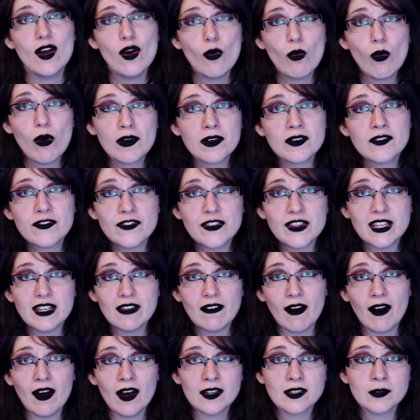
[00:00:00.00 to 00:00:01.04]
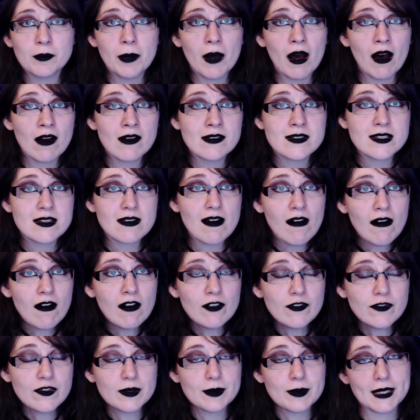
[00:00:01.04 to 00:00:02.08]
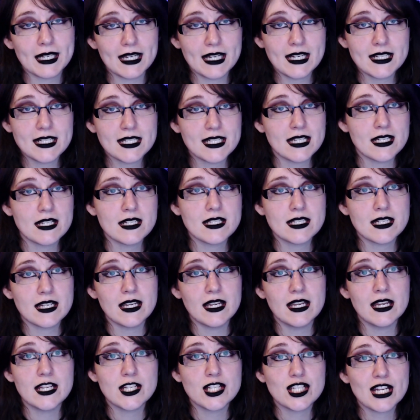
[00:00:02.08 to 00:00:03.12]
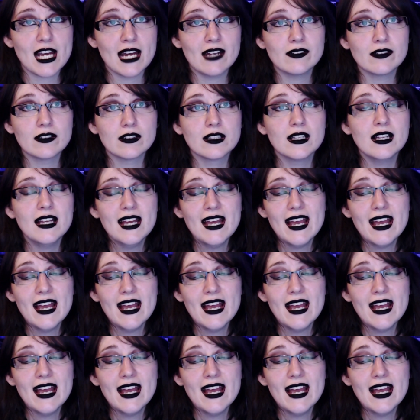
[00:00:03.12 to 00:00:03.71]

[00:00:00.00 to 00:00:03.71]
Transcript: one of the harder parts of playing D&D in general,